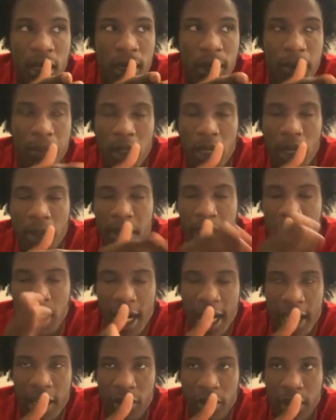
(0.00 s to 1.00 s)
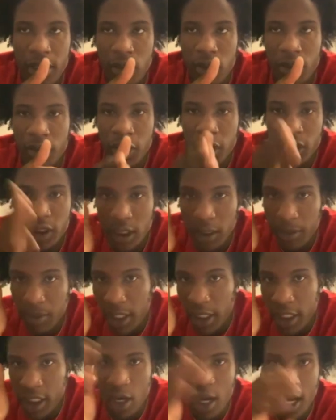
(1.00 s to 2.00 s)
Akron University up
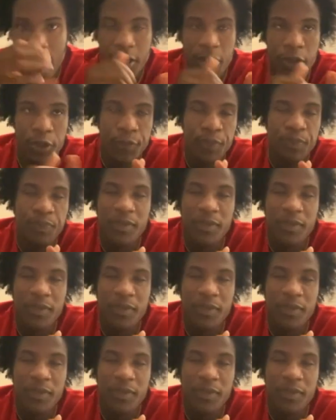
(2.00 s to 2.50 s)
there in Ohio.